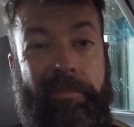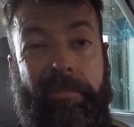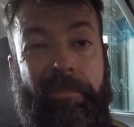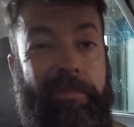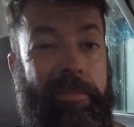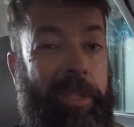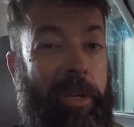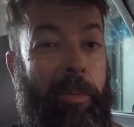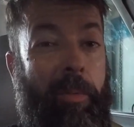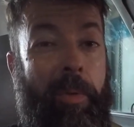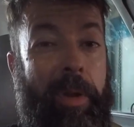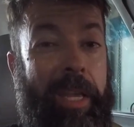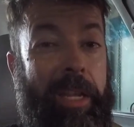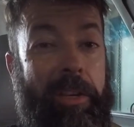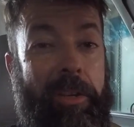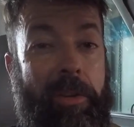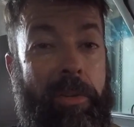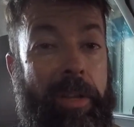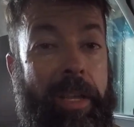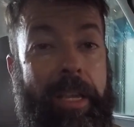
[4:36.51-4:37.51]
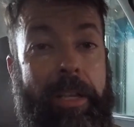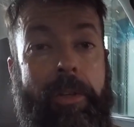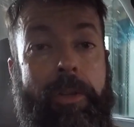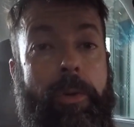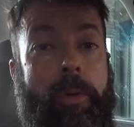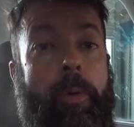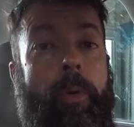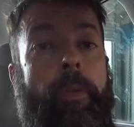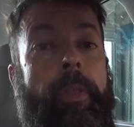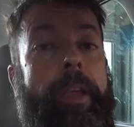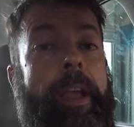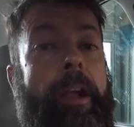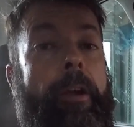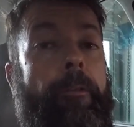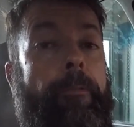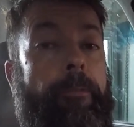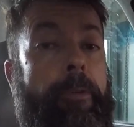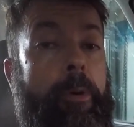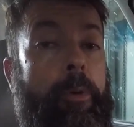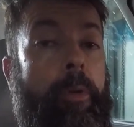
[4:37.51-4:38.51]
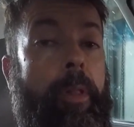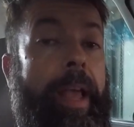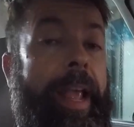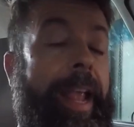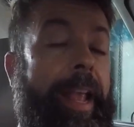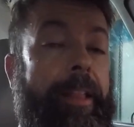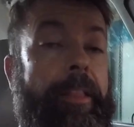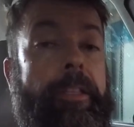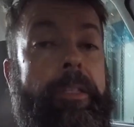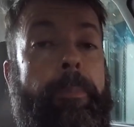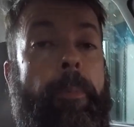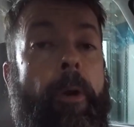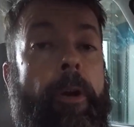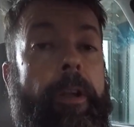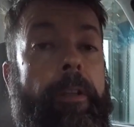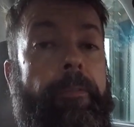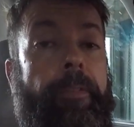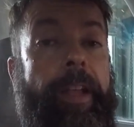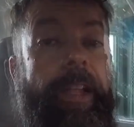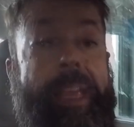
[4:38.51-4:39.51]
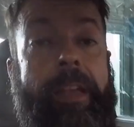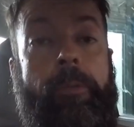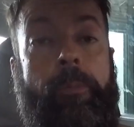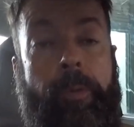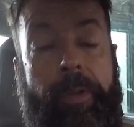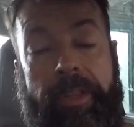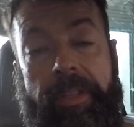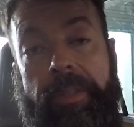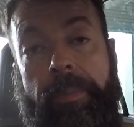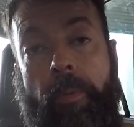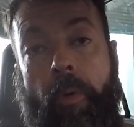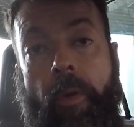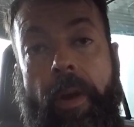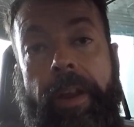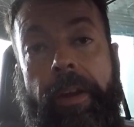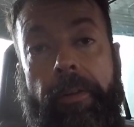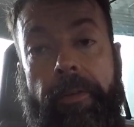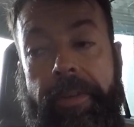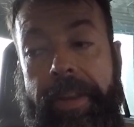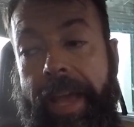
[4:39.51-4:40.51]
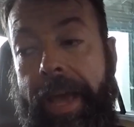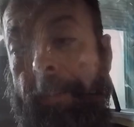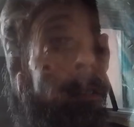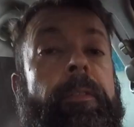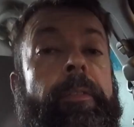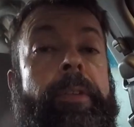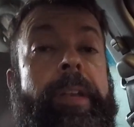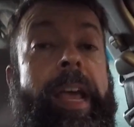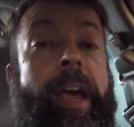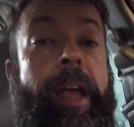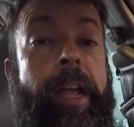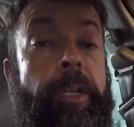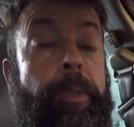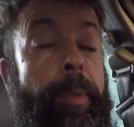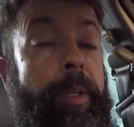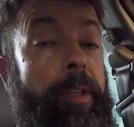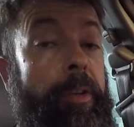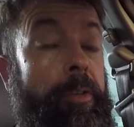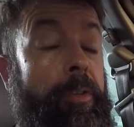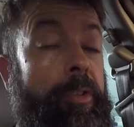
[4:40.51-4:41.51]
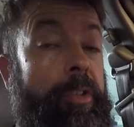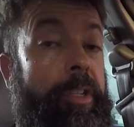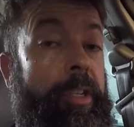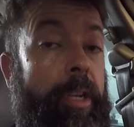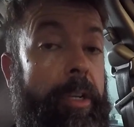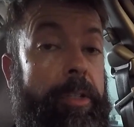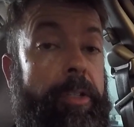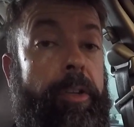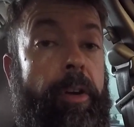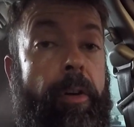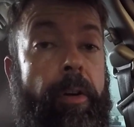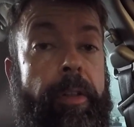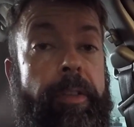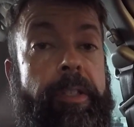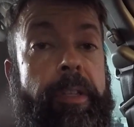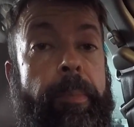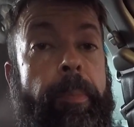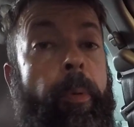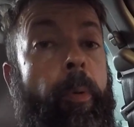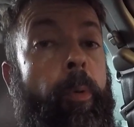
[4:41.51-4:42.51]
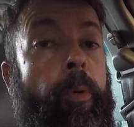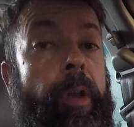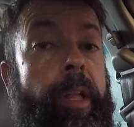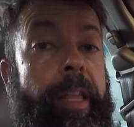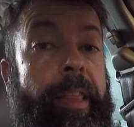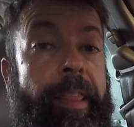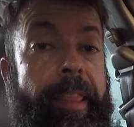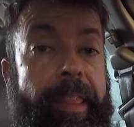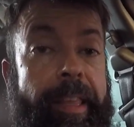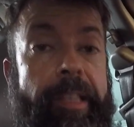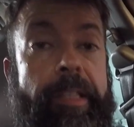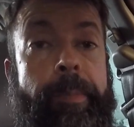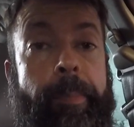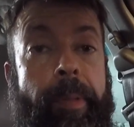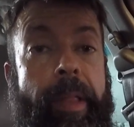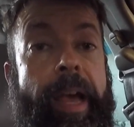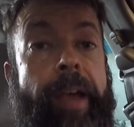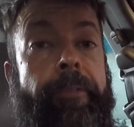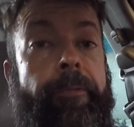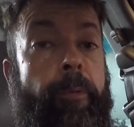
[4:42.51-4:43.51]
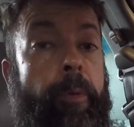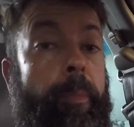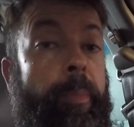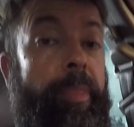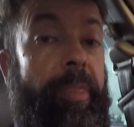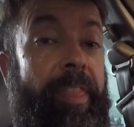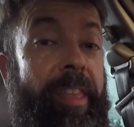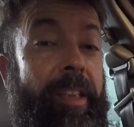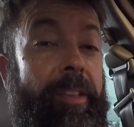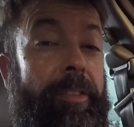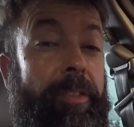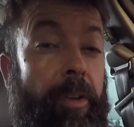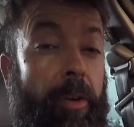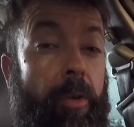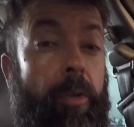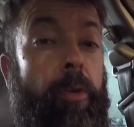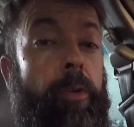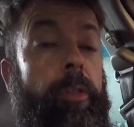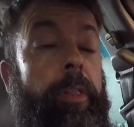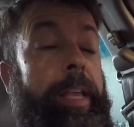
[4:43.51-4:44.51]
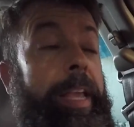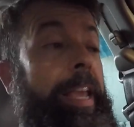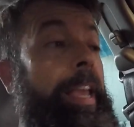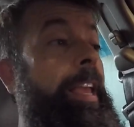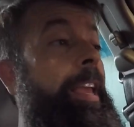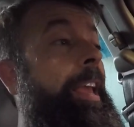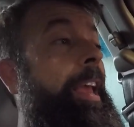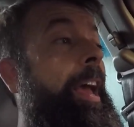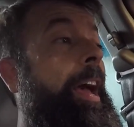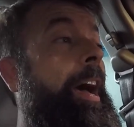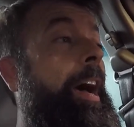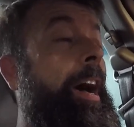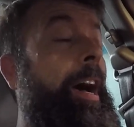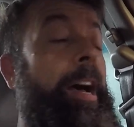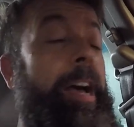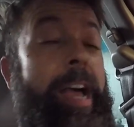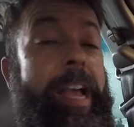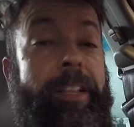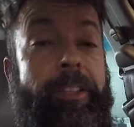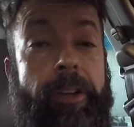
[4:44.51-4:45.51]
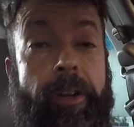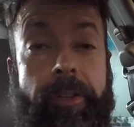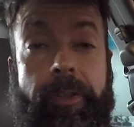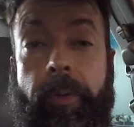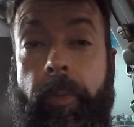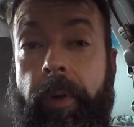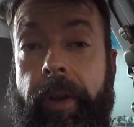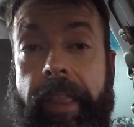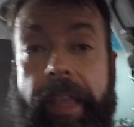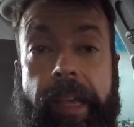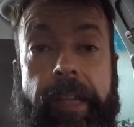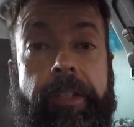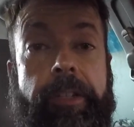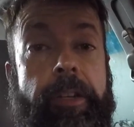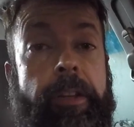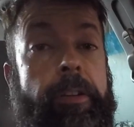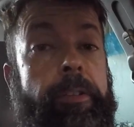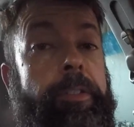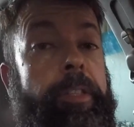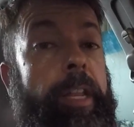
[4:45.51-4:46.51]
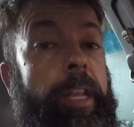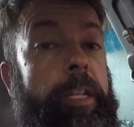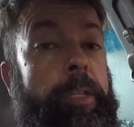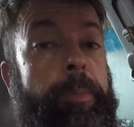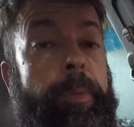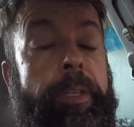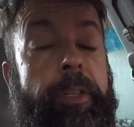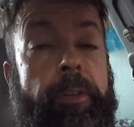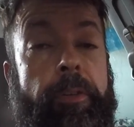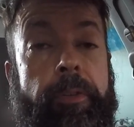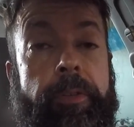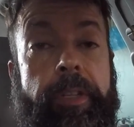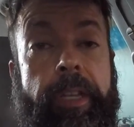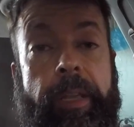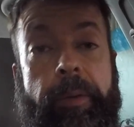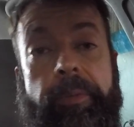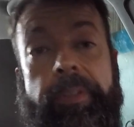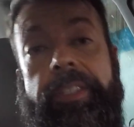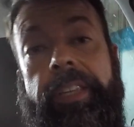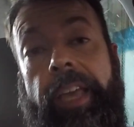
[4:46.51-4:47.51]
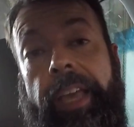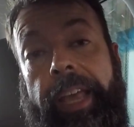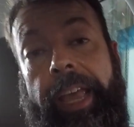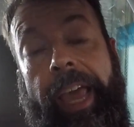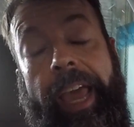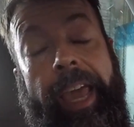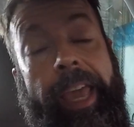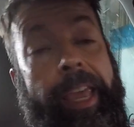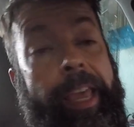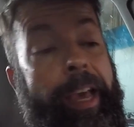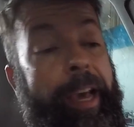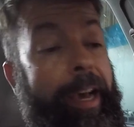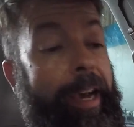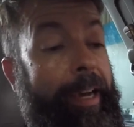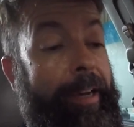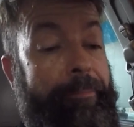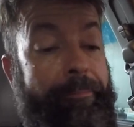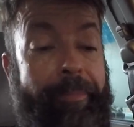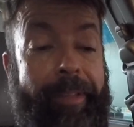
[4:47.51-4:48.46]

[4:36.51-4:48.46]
see what we can do to control the air fuel and the spark advance with some greater depth. Now, HP Tuners just started supporting this platform this early. I talked to one of the engineers at HP Tuners, and he was saying, hey, a